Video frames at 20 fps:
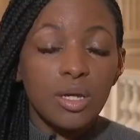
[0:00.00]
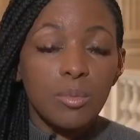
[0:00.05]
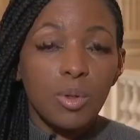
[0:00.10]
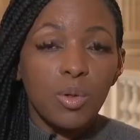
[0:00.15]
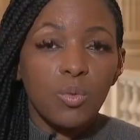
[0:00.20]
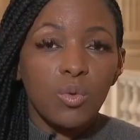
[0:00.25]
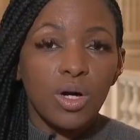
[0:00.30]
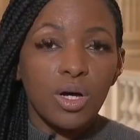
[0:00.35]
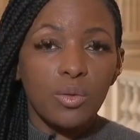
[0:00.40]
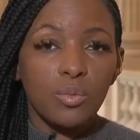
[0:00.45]

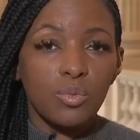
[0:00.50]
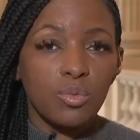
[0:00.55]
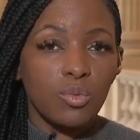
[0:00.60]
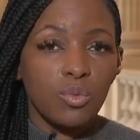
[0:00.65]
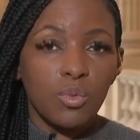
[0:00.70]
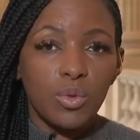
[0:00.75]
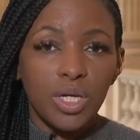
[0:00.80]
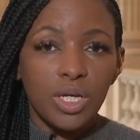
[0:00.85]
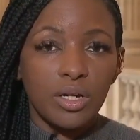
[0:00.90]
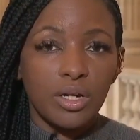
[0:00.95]
Number
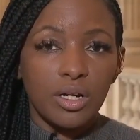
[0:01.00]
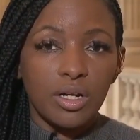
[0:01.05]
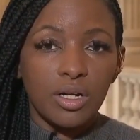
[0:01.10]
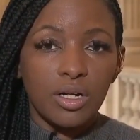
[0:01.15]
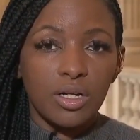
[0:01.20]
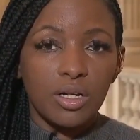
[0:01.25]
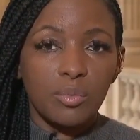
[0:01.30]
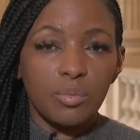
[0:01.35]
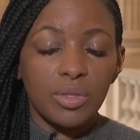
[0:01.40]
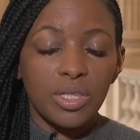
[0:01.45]
one, we
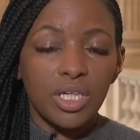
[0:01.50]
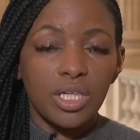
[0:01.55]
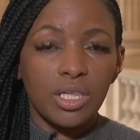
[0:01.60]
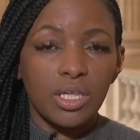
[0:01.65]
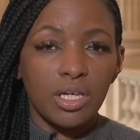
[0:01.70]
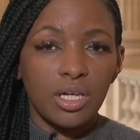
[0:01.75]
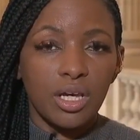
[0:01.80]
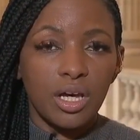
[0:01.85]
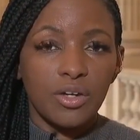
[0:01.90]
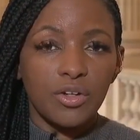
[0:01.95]
are
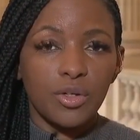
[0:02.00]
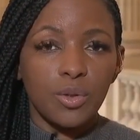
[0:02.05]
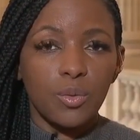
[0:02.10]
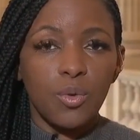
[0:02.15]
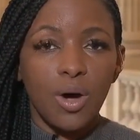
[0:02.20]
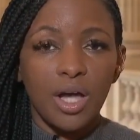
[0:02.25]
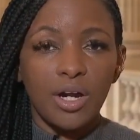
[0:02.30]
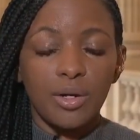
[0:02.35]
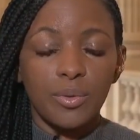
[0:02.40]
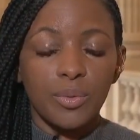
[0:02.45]
completely
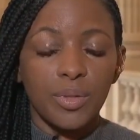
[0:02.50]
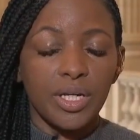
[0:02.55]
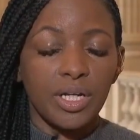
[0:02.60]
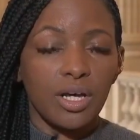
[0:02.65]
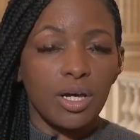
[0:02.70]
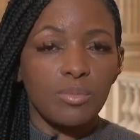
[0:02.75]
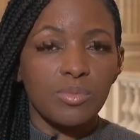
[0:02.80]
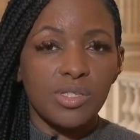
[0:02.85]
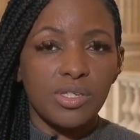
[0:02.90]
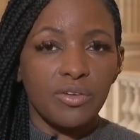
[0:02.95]
underwater when
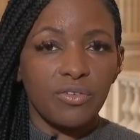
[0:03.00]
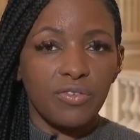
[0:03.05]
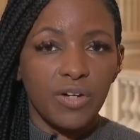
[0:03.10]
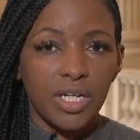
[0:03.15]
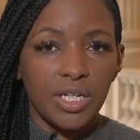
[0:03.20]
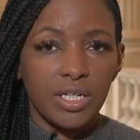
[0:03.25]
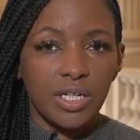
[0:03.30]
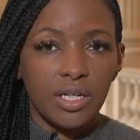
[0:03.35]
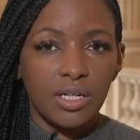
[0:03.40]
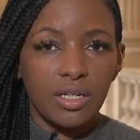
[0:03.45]
it comes to
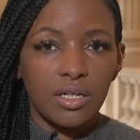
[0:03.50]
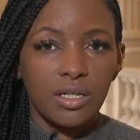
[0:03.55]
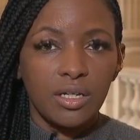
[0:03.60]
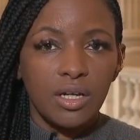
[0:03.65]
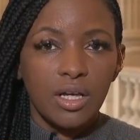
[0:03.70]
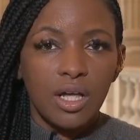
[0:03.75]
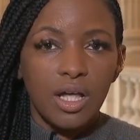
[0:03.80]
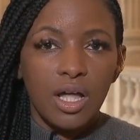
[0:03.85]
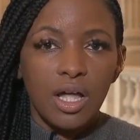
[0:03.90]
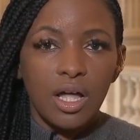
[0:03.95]
funding.
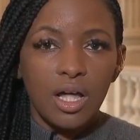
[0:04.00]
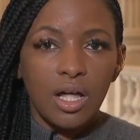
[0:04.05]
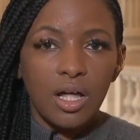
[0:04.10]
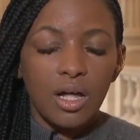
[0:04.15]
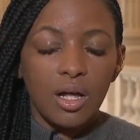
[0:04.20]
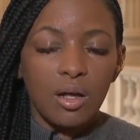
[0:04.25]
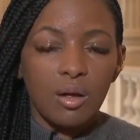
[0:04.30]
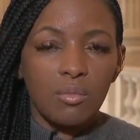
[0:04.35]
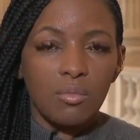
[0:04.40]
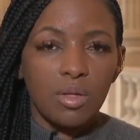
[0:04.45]

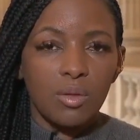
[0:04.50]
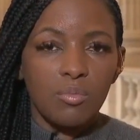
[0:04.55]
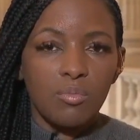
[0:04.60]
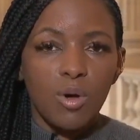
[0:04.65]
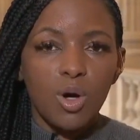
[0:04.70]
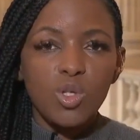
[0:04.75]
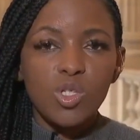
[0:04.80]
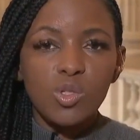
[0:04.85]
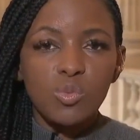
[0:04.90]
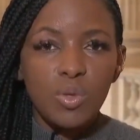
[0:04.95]

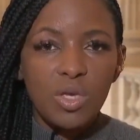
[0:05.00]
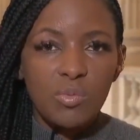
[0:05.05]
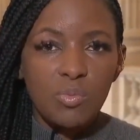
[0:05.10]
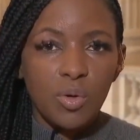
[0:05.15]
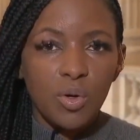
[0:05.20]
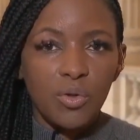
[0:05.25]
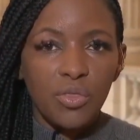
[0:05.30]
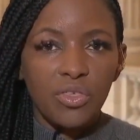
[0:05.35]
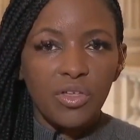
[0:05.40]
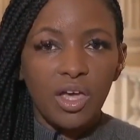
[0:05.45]
Most
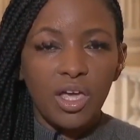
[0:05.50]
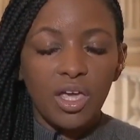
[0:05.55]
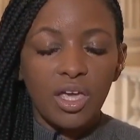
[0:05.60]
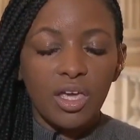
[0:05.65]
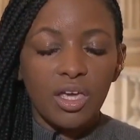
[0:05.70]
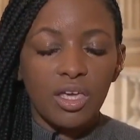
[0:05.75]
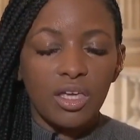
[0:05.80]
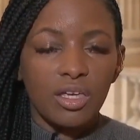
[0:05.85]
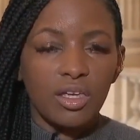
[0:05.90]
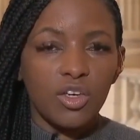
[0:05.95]
people
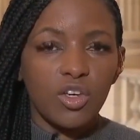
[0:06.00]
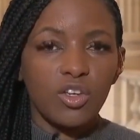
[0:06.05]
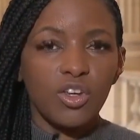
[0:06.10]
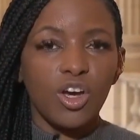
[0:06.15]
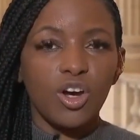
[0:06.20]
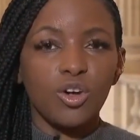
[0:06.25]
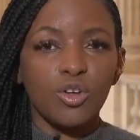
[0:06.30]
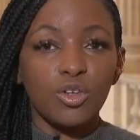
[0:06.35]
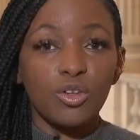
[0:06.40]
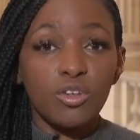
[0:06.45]
think, you
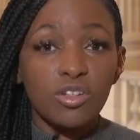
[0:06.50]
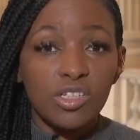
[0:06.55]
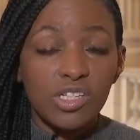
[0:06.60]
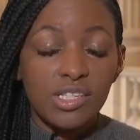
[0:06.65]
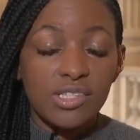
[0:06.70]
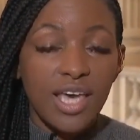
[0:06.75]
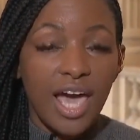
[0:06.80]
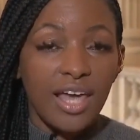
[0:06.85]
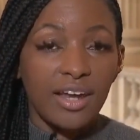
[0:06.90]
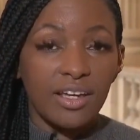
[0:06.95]
know, you can
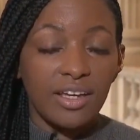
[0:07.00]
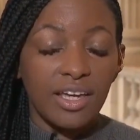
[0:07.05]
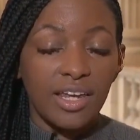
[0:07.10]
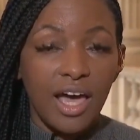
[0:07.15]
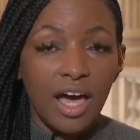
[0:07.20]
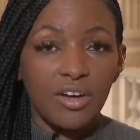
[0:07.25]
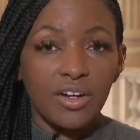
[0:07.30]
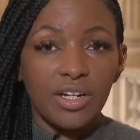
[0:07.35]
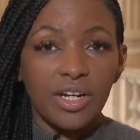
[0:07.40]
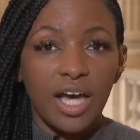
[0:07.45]
just kind of
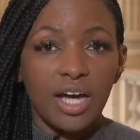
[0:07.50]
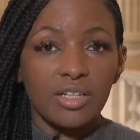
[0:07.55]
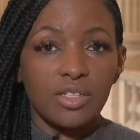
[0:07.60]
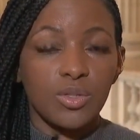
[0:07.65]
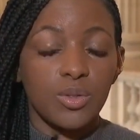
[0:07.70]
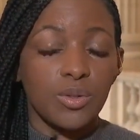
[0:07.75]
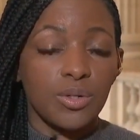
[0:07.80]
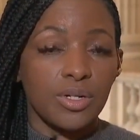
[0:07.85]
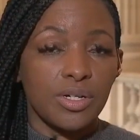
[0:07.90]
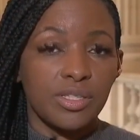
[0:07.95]
get out and
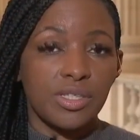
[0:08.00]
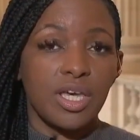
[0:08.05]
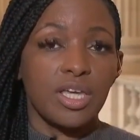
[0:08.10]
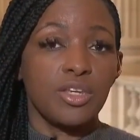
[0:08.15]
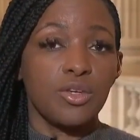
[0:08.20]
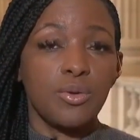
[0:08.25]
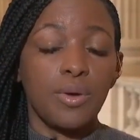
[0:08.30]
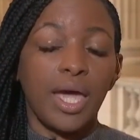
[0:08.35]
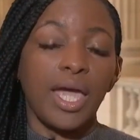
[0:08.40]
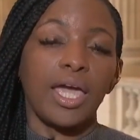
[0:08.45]
knock doors,
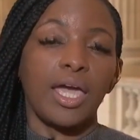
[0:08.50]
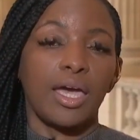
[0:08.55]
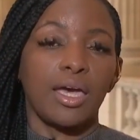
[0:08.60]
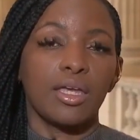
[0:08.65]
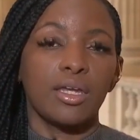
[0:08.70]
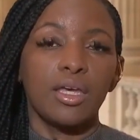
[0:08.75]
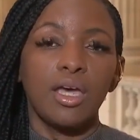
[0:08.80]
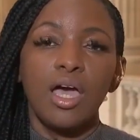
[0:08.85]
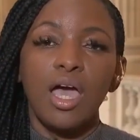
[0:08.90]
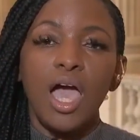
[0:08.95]
and you
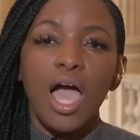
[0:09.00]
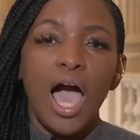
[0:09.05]
can.